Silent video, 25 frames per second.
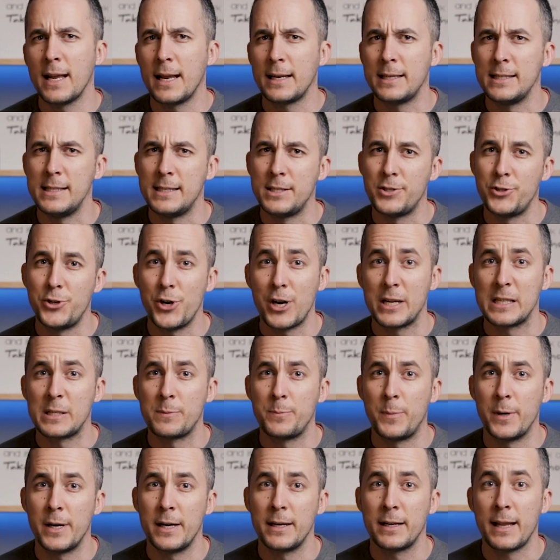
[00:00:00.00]
that is
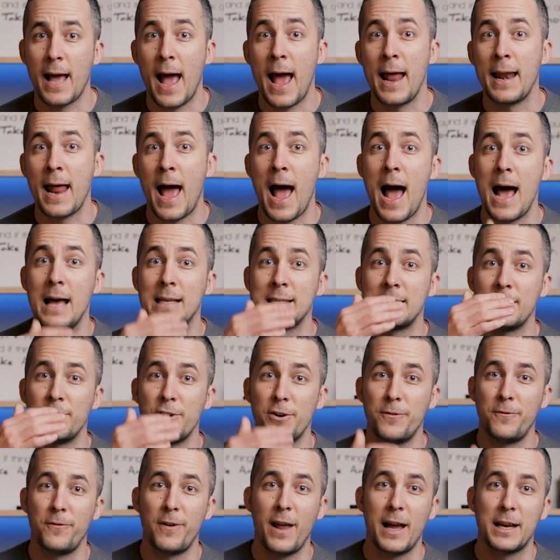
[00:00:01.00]
transparent and has a
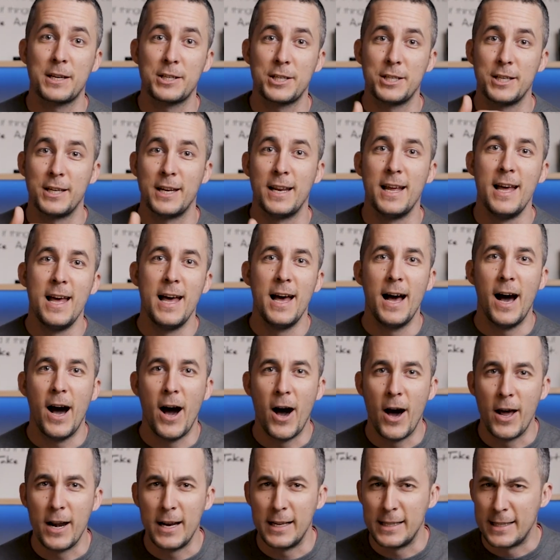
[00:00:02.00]
reflection
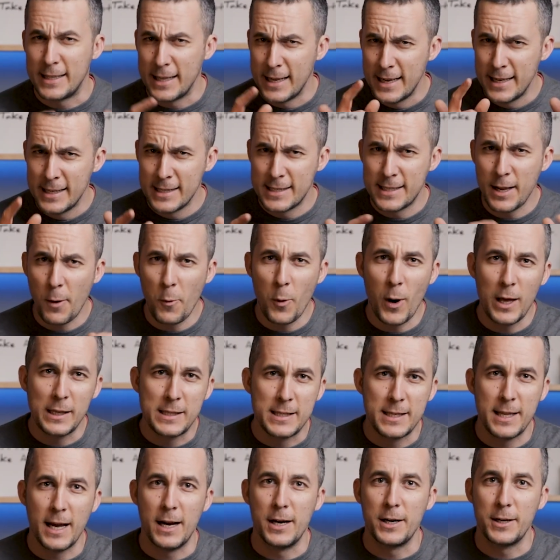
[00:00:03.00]
on it. So let's
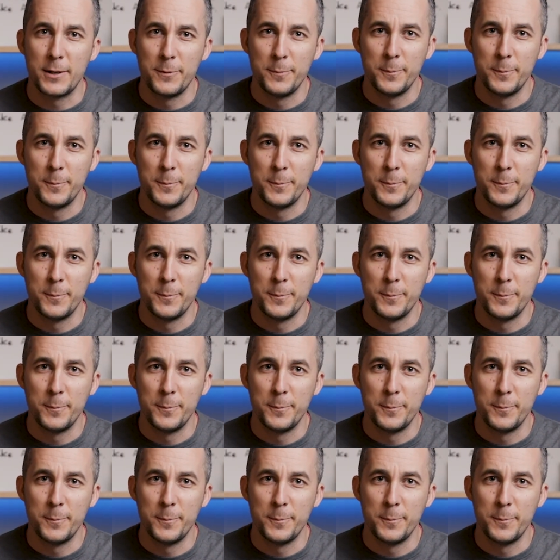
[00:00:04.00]
start.